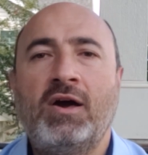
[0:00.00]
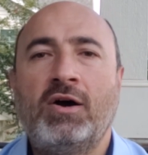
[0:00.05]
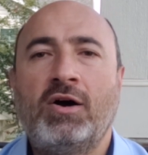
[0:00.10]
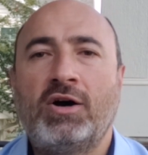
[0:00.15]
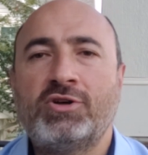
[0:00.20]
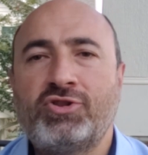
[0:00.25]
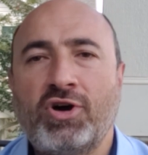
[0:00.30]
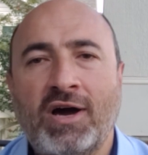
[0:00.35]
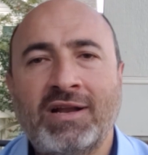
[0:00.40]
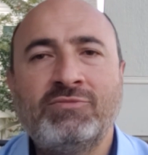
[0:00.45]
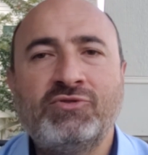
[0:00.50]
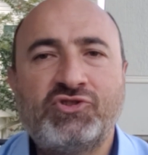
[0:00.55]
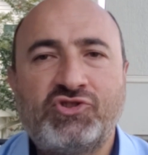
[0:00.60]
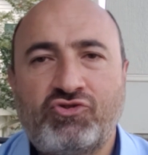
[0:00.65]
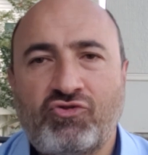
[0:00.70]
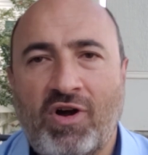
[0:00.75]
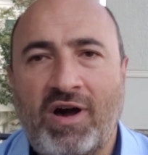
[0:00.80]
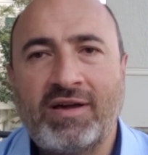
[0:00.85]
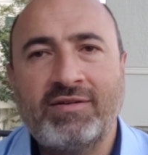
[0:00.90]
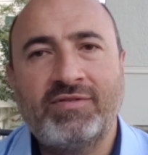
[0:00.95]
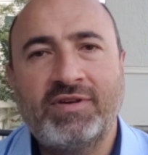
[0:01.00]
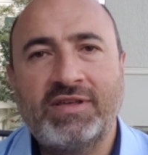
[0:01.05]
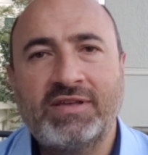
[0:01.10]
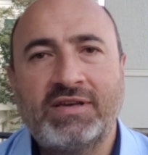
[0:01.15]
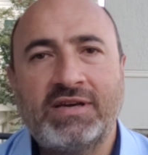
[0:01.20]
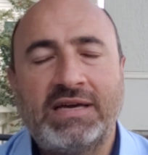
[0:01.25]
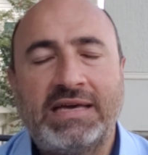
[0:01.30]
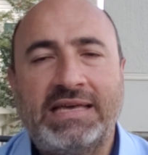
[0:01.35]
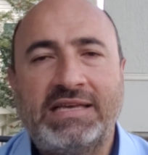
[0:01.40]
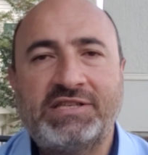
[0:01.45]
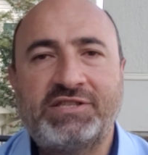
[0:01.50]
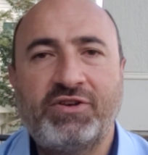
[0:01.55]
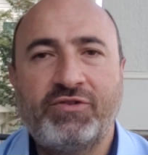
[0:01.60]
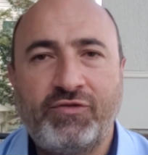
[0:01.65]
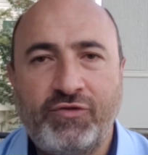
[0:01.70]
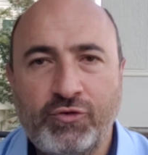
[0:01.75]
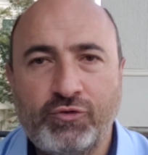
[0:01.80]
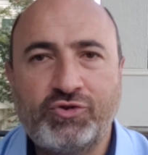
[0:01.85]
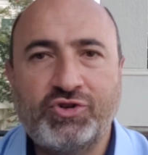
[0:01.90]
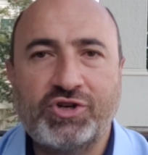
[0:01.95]
Autonomous driving is the
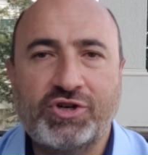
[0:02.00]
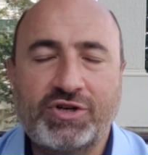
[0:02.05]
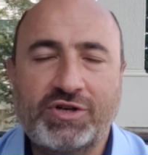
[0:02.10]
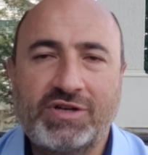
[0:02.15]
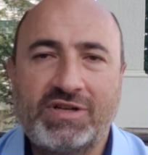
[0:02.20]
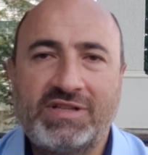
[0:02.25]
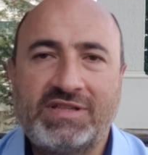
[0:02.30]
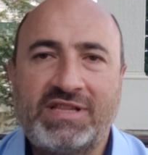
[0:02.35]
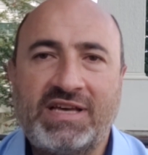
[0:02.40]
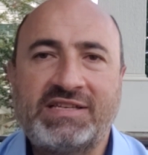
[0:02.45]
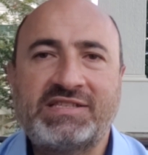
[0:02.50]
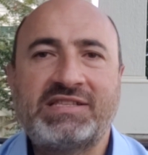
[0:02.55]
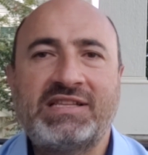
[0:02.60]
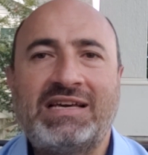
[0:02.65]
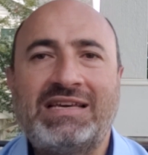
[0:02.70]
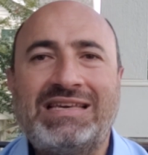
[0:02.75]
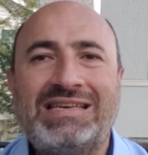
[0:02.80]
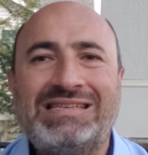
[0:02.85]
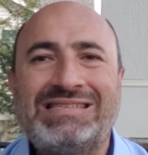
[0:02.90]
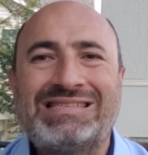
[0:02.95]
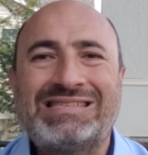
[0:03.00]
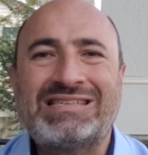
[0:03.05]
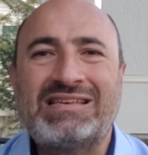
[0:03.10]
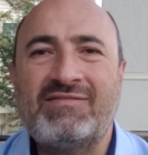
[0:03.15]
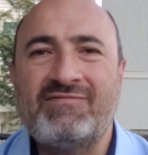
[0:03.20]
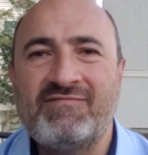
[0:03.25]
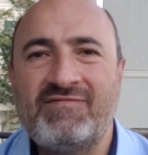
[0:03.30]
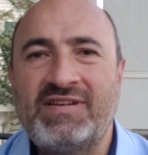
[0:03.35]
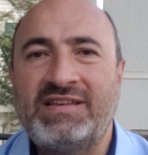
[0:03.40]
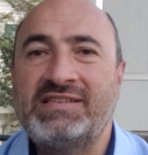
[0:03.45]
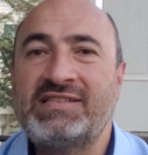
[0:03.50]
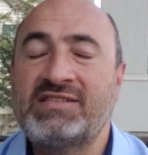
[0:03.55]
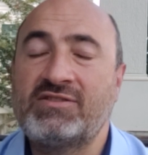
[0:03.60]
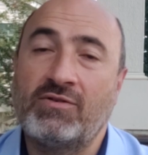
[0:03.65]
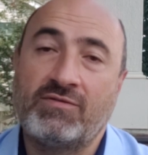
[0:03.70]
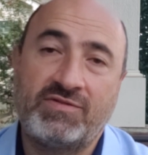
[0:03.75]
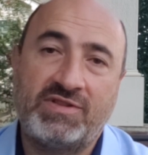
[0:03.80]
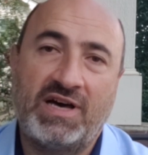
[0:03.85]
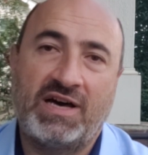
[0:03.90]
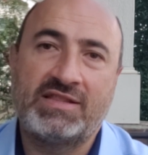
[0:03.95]
future. Tesla is convinced
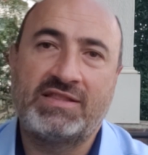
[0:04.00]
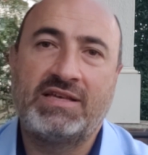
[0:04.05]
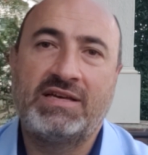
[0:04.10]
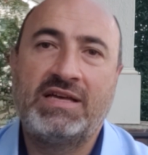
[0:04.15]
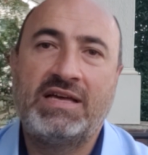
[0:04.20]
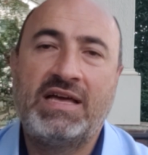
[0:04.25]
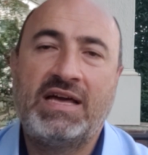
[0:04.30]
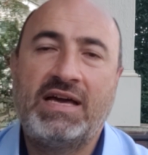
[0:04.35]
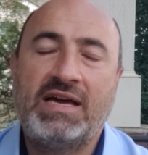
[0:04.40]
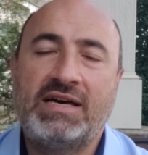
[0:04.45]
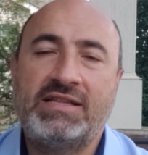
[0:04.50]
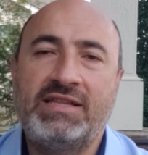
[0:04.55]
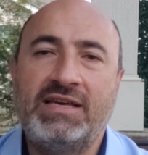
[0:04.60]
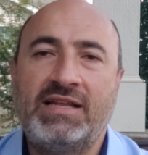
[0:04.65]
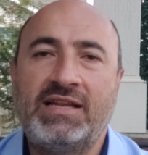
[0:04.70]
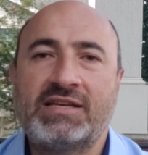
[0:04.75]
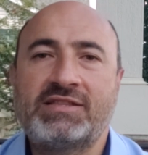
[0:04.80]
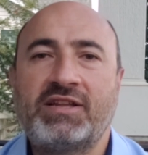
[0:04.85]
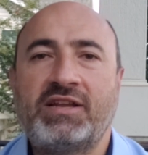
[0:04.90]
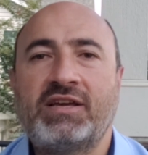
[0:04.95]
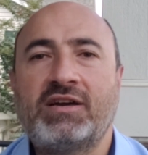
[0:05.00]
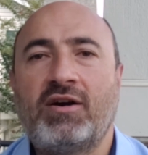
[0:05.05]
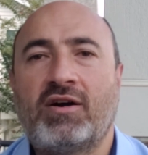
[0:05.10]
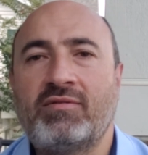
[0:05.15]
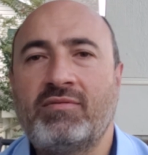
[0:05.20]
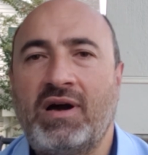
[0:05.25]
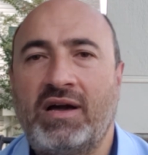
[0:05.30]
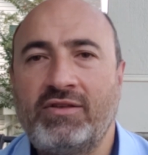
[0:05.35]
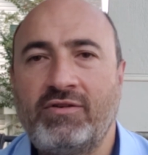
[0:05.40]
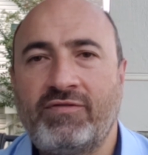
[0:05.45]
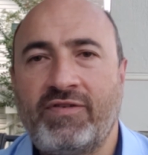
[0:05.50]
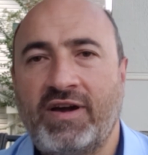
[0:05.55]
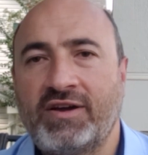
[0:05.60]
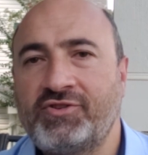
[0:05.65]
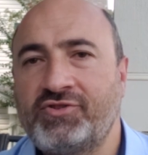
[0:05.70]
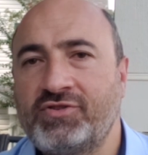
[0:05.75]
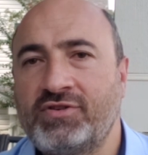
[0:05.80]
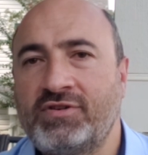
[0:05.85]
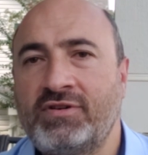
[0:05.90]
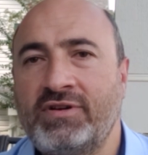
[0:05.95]
of that. The electric car
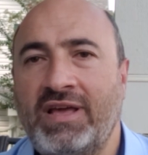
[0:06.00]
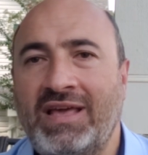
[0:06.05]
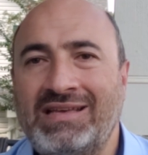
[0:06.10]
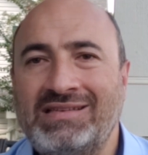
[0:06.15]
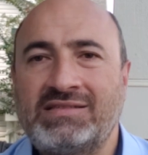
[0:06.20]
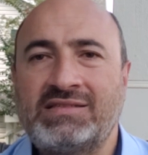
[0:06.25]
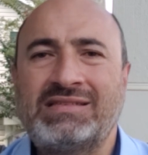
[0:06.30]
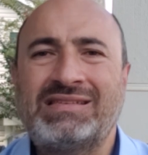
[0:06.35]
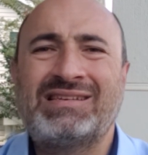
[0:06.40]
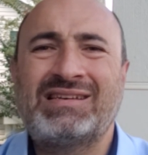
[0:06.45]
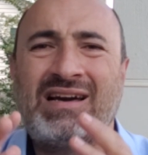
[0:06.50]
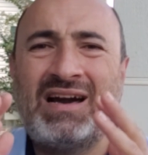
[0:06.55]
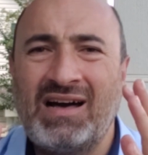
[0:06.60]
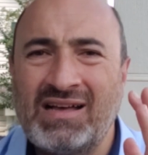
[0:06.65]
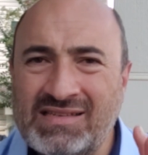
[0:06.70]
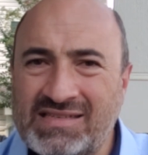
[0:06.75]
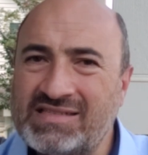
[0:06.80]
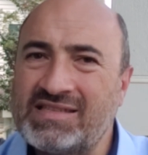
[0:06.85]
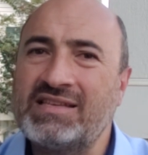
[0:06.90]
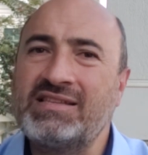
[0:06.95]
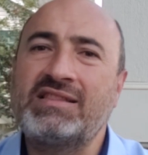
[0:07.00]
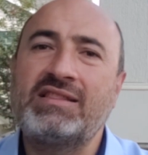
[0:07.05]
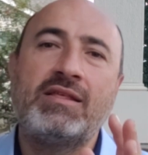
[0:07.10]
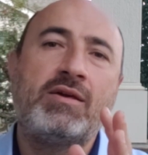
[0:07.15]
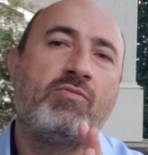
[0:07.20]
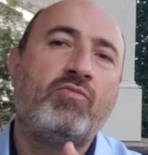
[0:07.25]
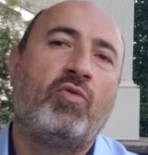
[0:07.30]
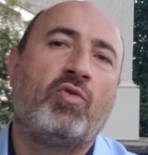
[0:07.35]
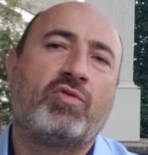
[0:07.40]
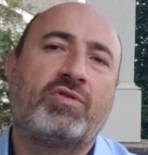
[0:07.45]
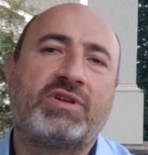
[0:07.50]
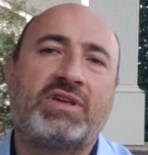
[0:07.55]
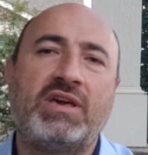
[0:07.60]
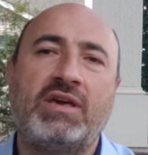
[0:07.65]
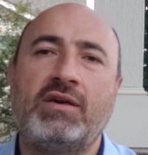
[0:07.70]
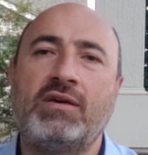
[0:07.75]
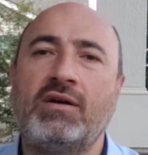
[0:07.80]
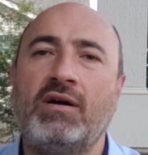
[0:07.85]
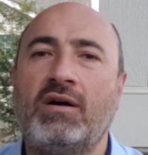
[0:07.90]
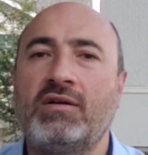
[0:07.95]
manufacturer is constantly
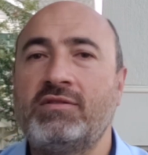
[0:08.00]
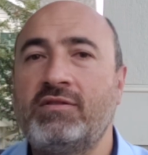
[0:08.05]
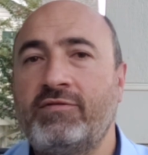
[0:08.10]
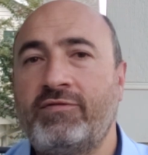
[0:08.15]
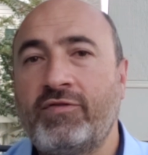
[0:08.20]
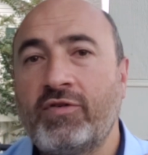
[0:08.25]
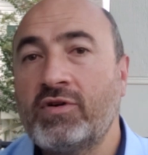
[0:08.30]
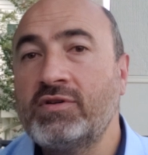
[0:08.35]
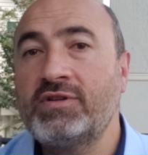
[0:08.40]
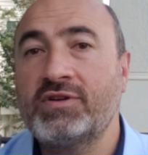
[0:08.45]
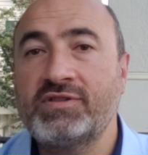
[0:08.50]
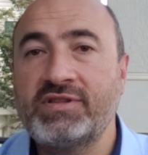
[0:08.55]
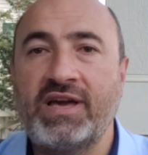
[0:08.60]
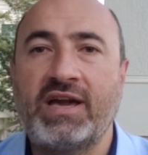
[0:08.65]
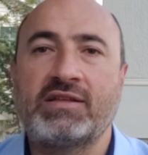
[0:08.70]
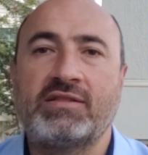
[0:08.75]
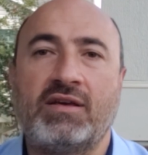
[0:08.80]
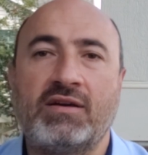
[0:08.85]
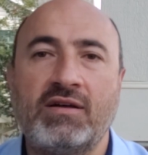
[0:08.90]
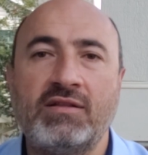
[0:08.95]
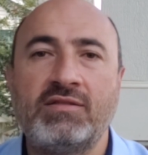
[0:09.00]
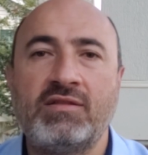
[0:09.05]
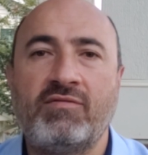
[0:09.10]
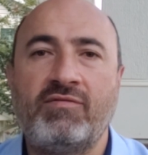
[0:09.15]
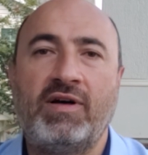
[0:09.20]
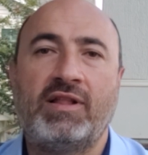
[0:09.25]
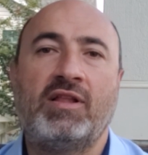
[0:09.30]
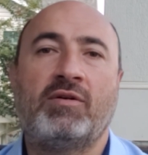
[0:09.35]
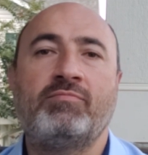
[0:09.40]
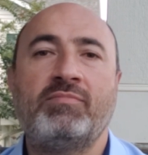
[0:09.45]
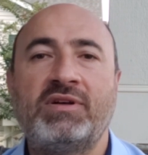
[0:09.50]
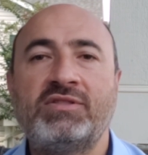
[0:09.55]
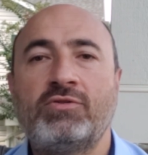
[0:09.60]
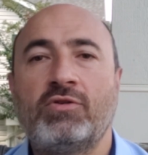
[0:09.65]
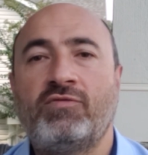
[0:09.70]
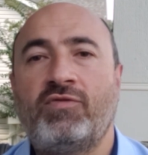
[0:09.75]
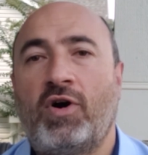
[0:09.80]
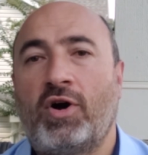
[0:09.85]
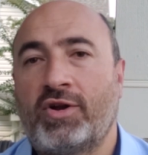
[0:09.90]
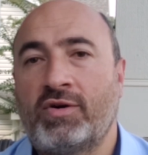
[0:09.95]
working on the further technical development
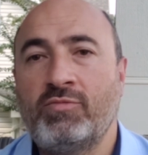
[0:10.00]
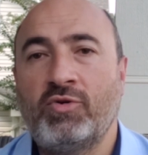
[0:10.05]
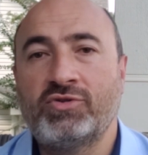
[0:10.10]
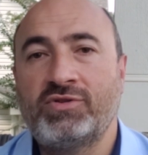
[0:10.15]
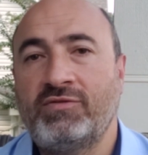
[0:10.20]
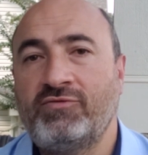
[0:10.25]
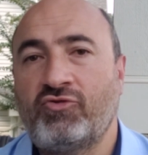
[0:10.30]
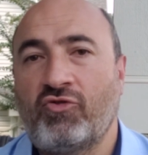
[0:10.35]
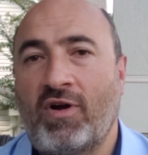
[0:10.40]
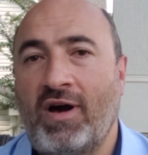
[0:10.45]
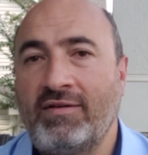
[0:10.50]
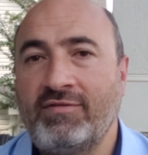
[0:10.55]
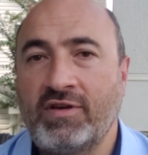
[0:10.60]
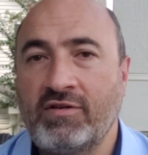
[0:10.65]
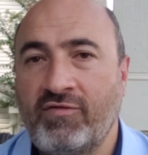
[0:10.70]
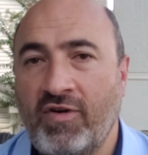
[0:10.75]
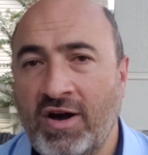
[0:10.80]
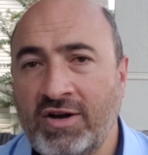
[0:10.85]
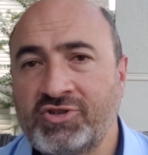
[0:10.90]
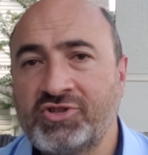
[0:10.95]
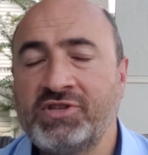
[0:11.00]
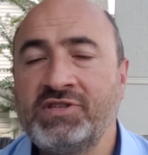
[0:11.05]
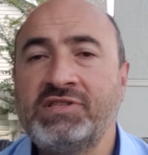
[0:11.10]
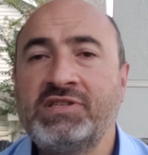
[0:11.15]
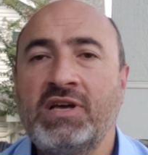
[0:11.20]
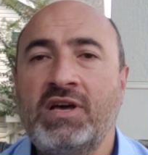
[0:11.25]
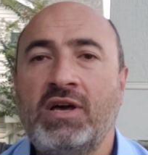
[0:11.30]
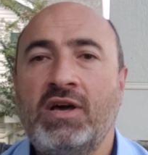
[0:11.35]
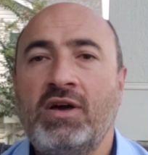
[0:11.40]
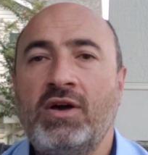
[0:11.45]
of automotive driving functions